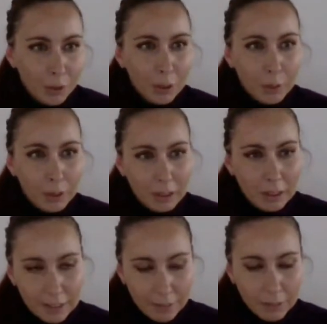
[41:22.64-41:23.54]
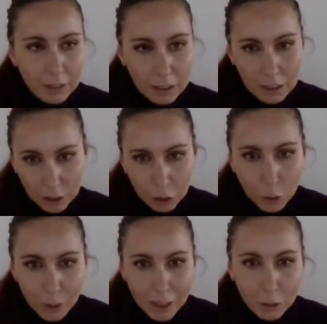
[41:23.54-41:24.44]
2017, in
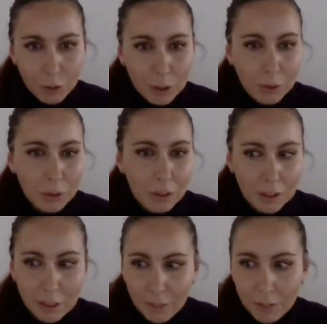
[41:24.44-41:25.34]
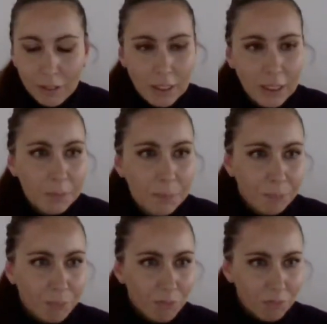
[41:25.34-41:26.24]
July 2017,
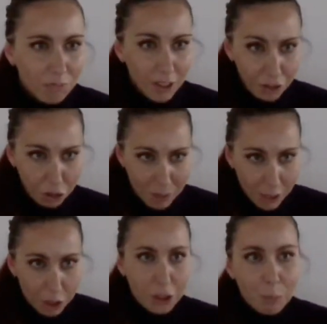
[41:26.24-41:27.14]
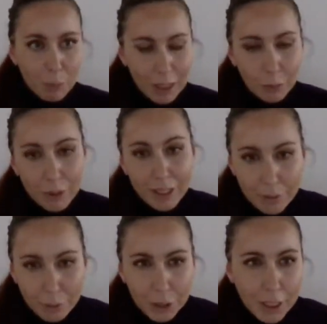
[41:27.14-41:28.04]
the Marshall Plan with
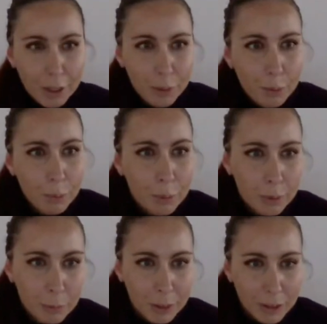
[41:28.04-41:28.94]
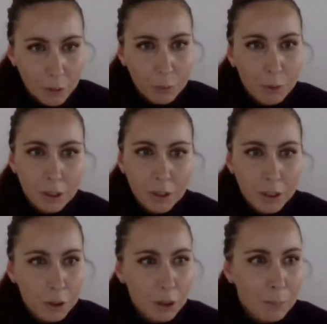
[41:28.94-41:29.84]
Africa, better known to the
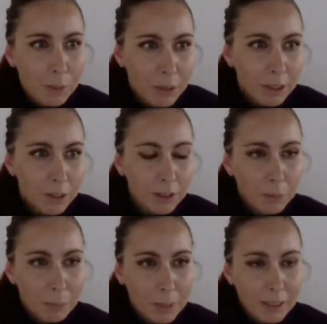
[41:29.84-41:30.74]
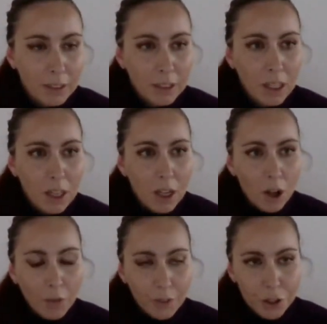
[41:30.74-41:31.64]
international public as the basis
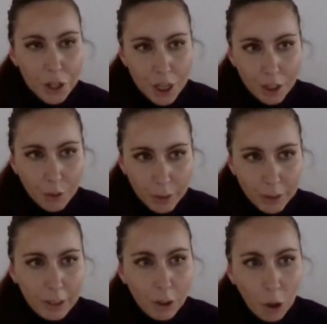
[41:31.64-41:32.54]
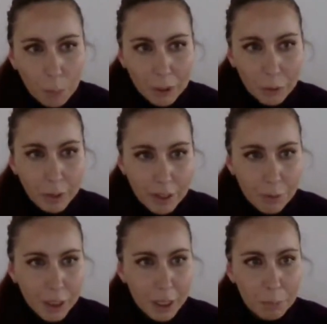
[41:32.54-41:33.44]
of the G 20 Compact with
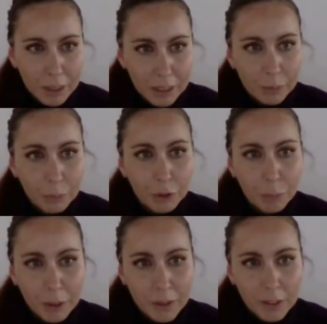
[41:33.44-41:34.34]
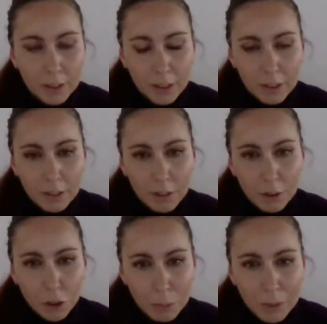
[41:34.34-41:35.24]
Africa plan, was presented
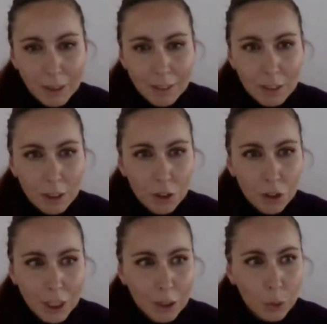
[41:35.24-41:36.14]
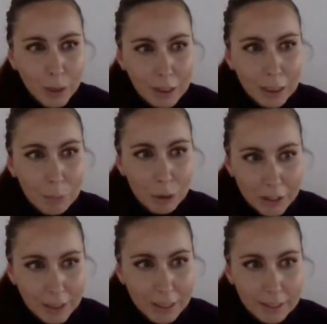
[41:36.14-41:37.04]
under Germany's G 20
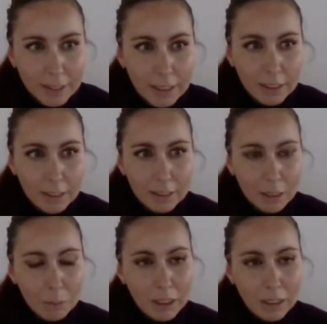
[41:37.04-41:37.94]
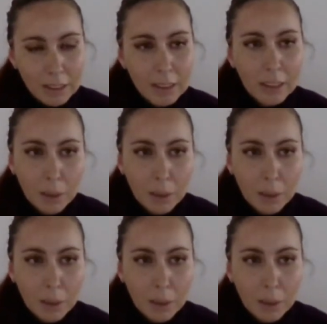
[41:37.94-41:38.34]
presidency at the summit in